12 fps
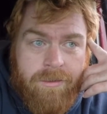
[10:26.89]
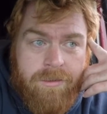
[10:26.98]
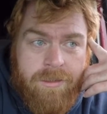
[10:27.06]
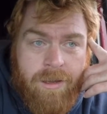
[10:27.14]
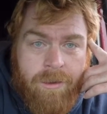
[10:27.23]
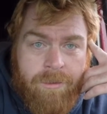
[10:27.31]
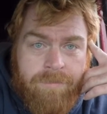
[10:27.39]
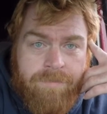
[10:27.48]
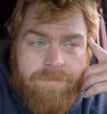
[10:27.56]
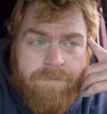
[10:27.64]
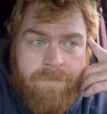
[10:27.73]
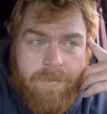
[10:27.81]
So
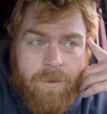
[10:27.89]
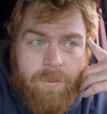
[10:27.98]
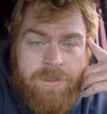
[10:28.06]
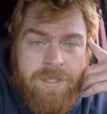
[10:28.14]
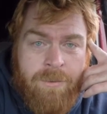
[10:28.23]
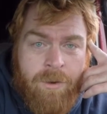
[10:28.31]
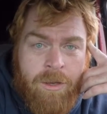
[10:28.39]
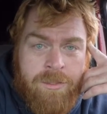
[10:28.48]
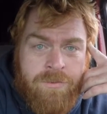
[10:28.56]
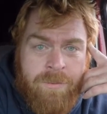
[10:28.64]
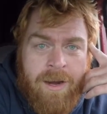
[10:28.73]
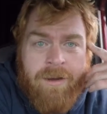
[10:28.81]
we'll see what goes
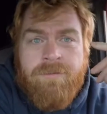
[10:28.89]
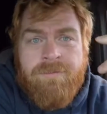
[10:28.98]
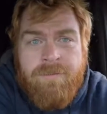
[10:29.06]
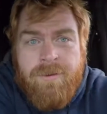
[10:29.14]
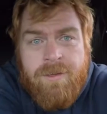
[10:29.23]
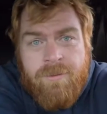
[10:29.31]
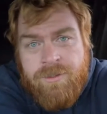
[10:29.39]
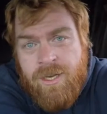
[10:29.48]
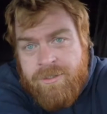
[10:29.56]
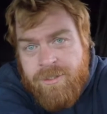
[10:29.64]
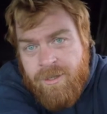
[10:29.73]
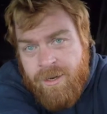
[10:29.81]
from there.
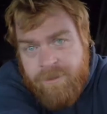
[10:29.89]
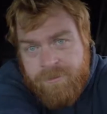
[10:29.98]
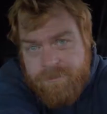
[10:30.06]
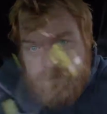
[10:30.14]
Talk to you later.